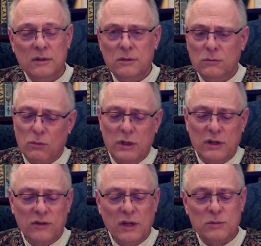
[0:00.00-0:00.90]
with one
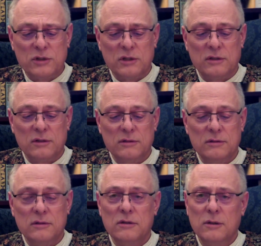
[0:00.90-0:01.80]
exception,
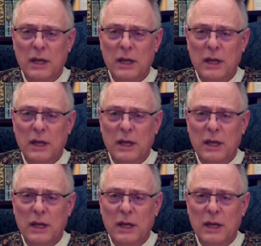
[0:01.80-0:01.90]
the